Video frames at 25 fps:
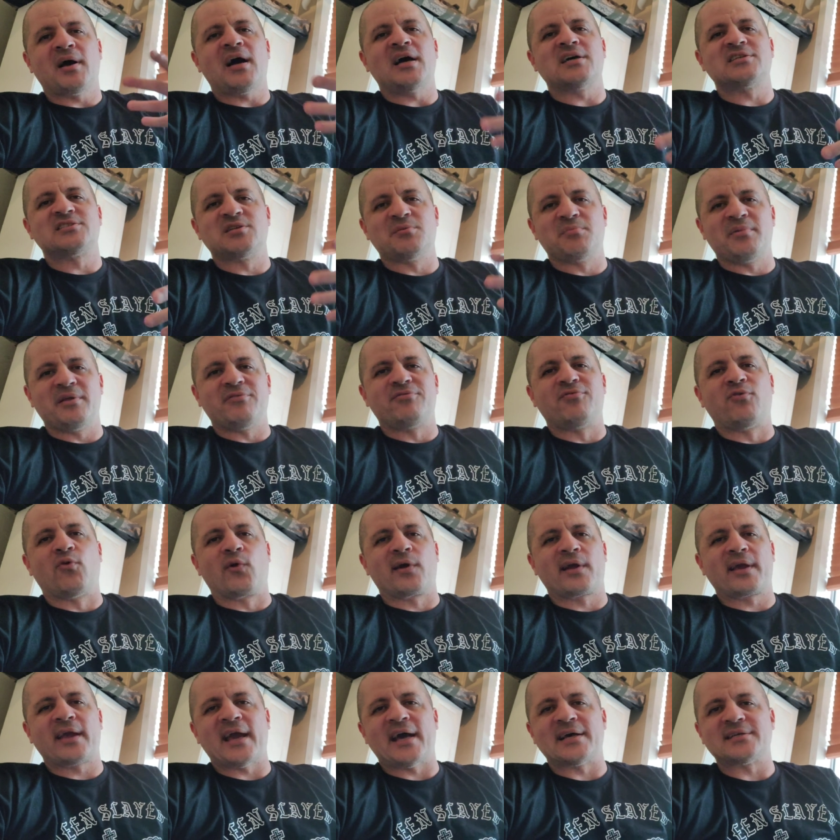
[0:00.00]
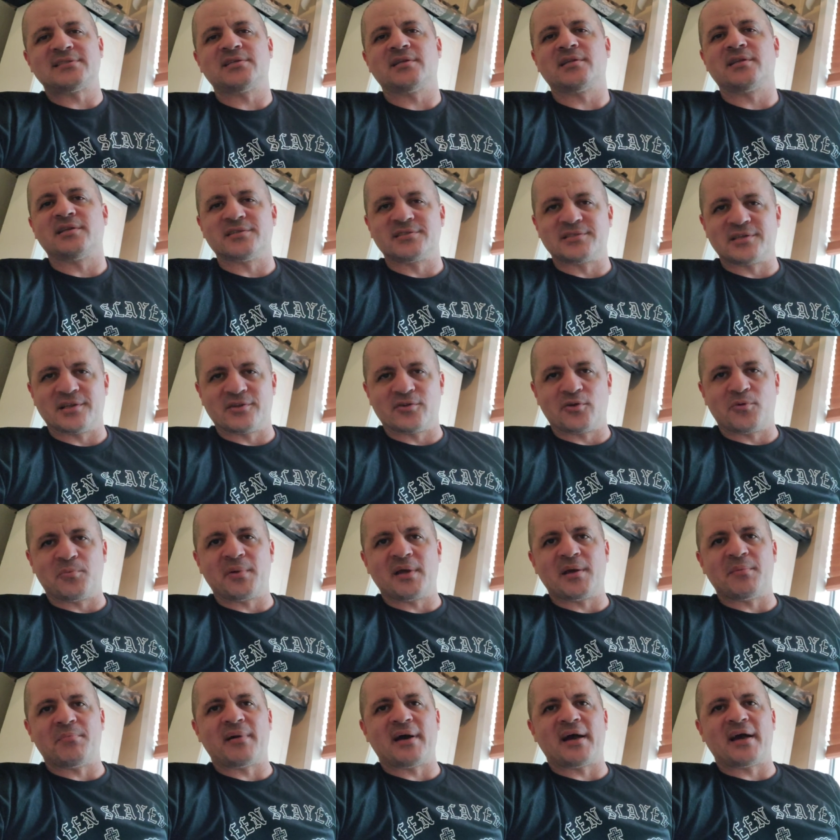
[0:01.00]
possibly forecasted this a little
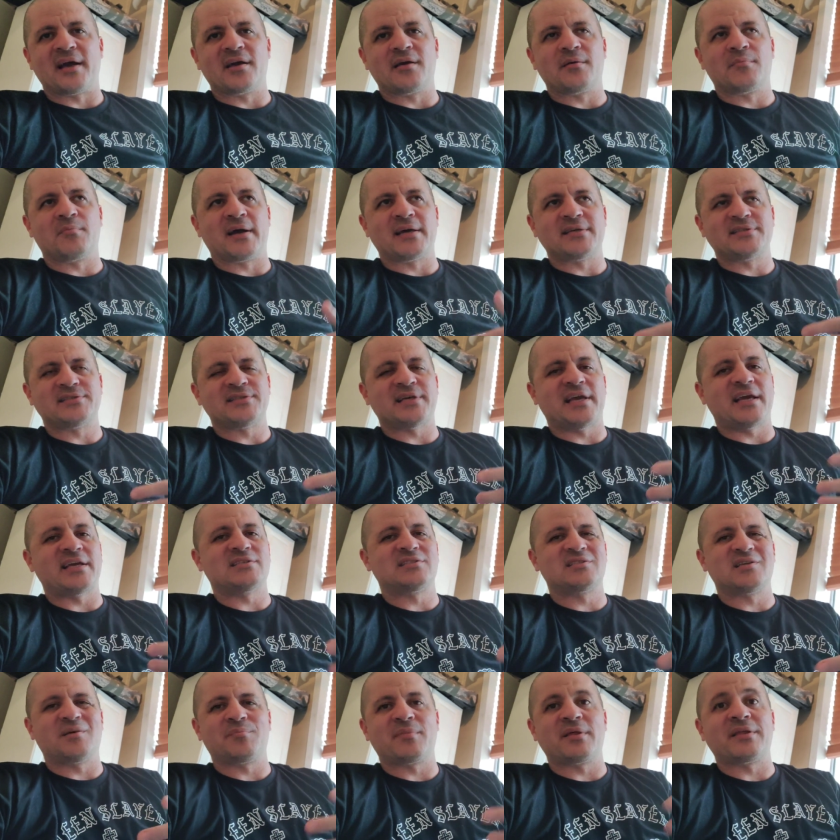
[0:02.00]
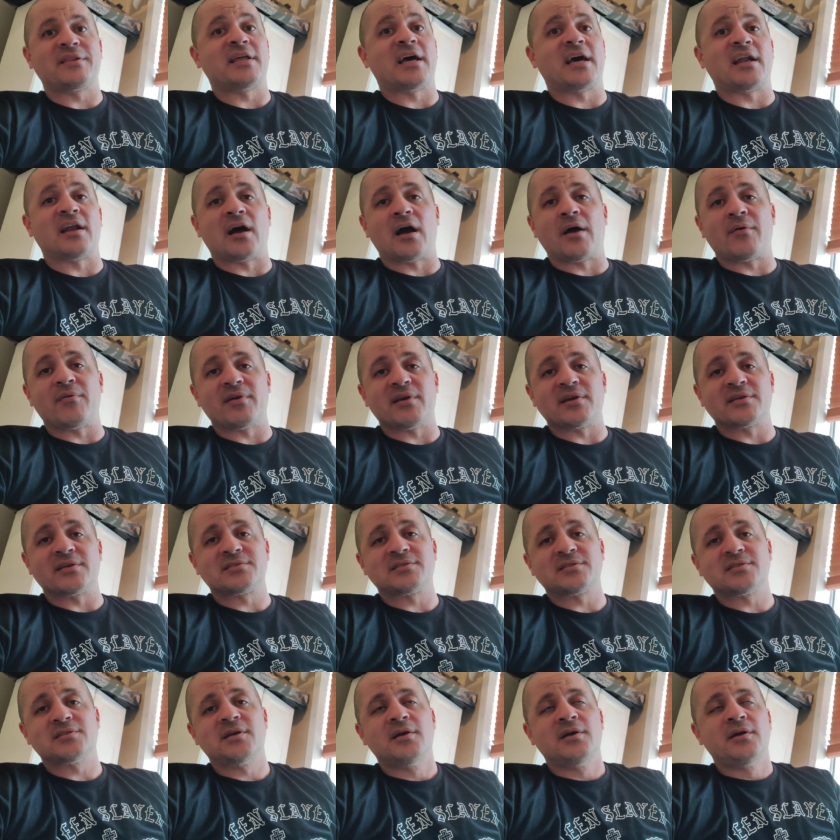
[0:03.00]
bit by by saying something that
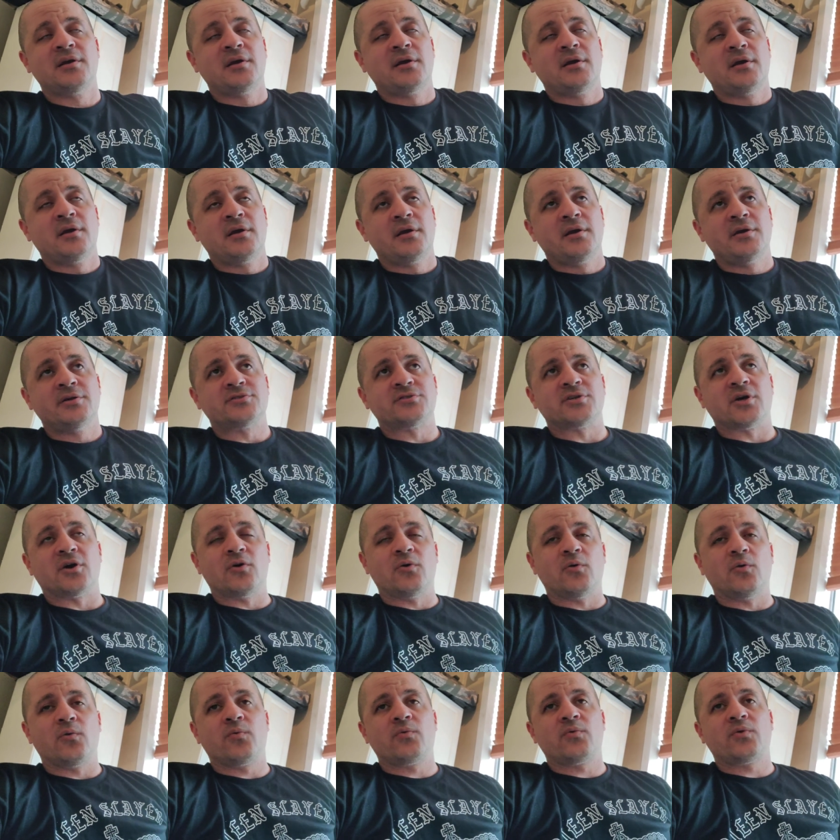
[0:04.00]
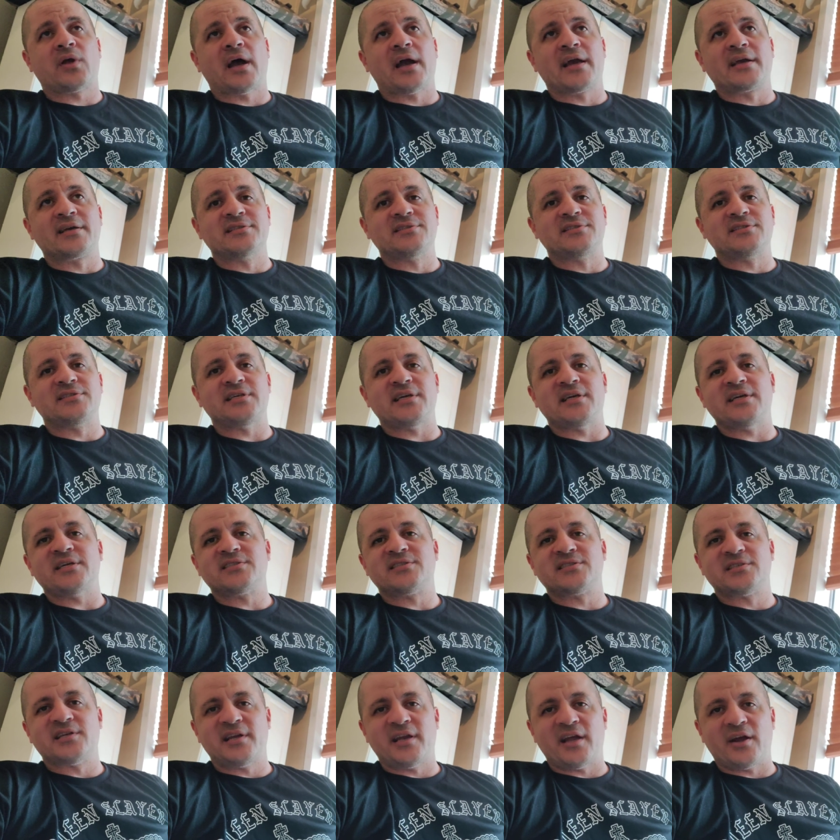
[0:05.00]
obvious. So I could see
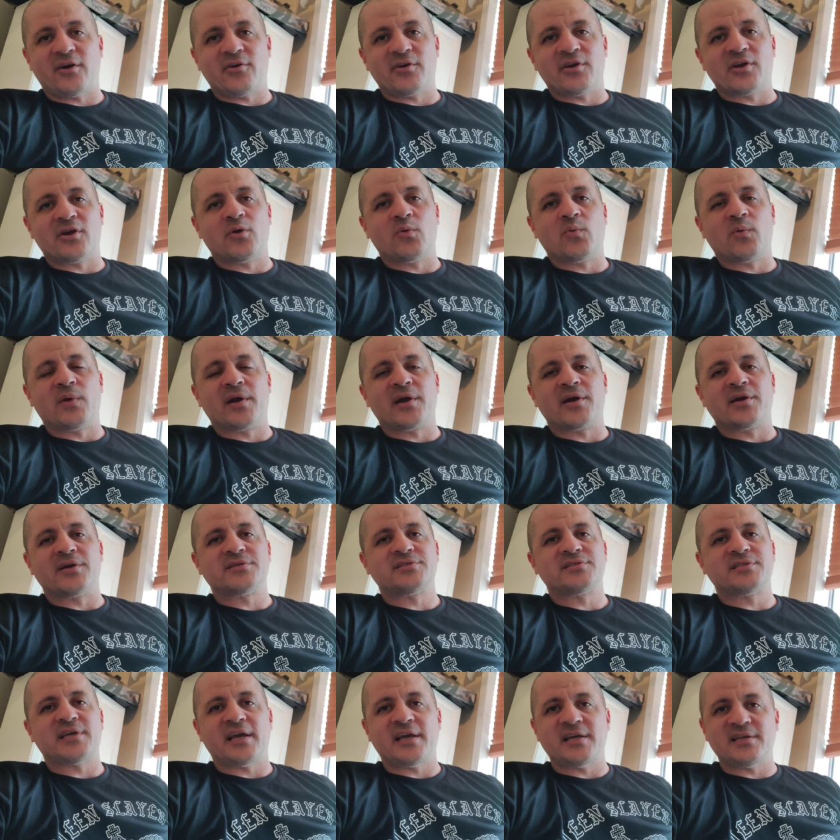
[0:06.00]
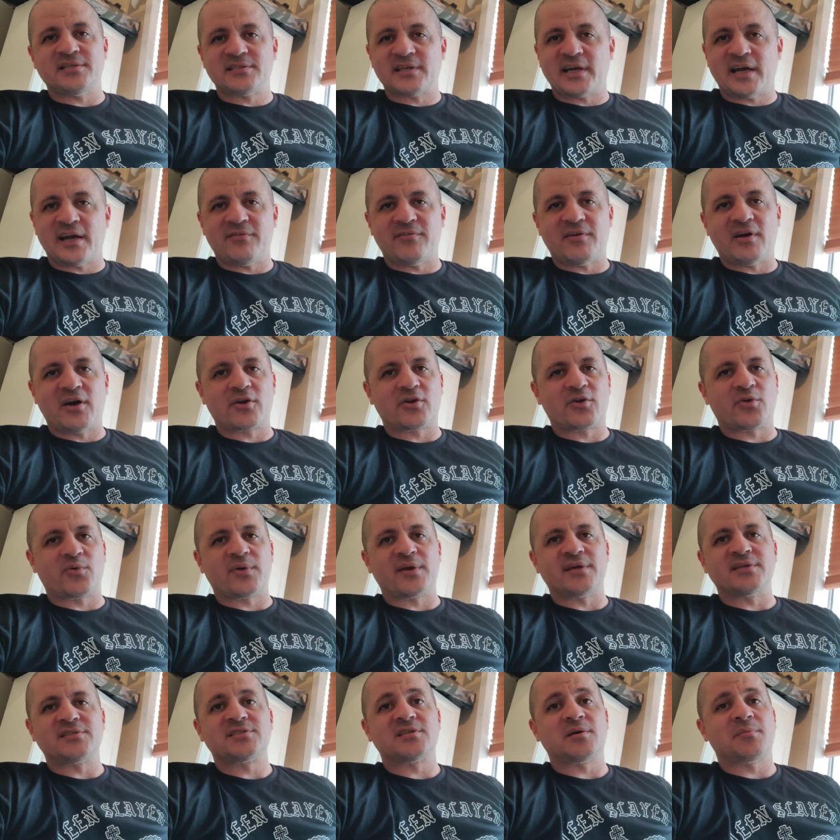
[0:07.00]
a scenario where, say, Taya
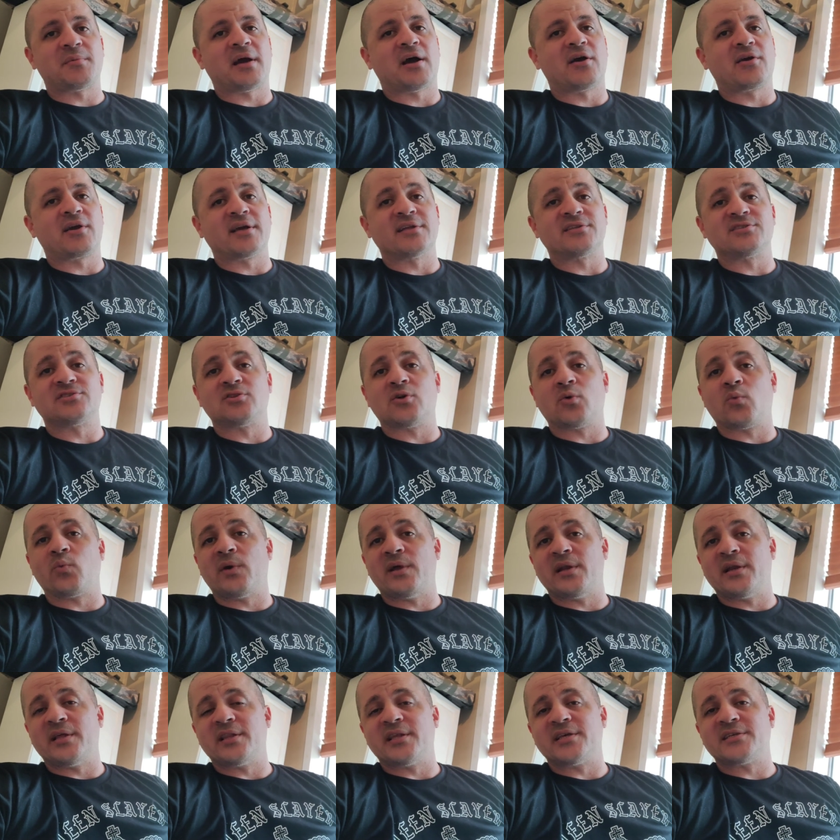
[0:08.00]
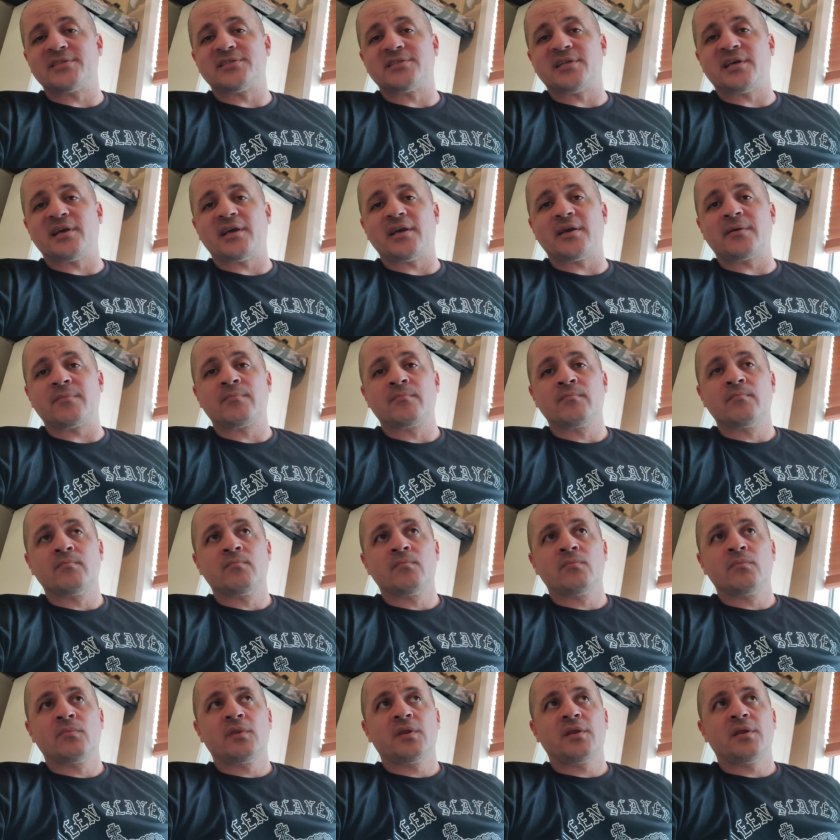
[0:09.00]
Valkyrie somehow gets the win in this thing
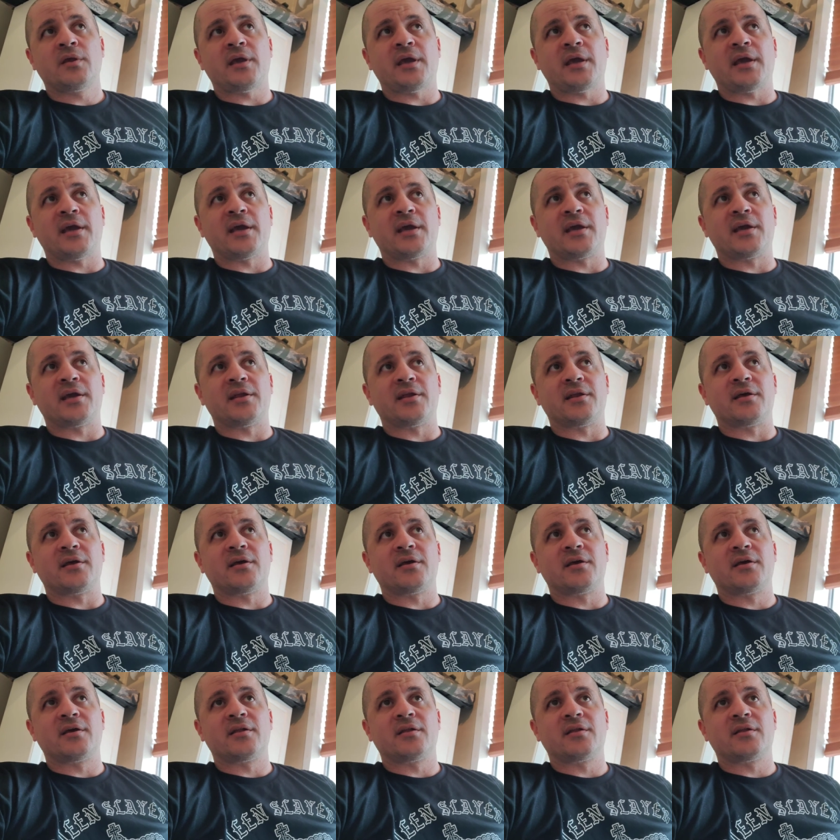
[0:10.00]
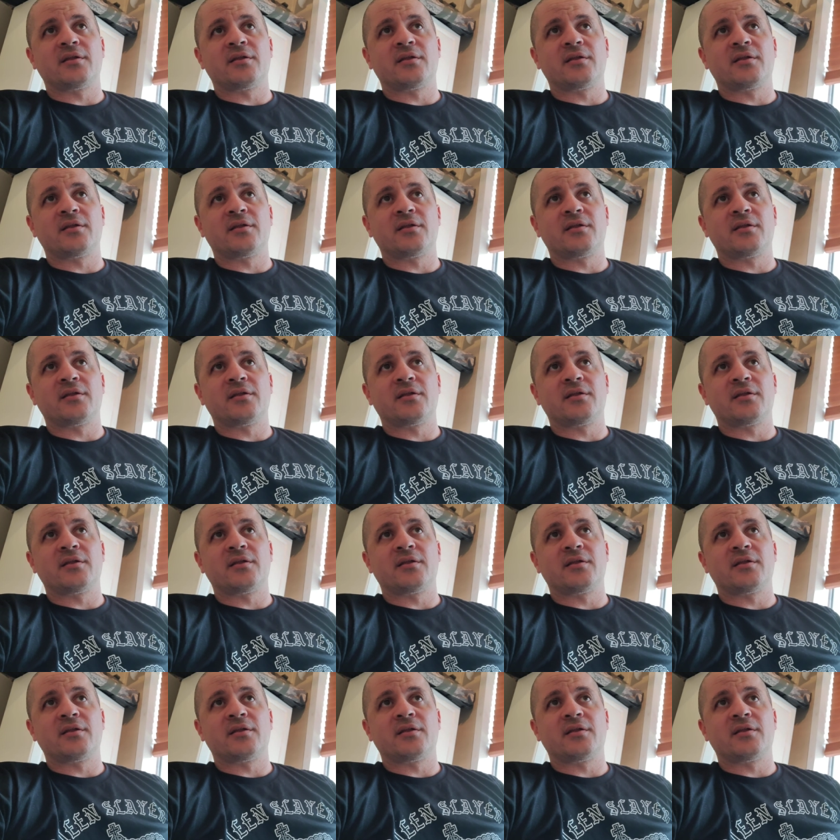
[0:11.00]
and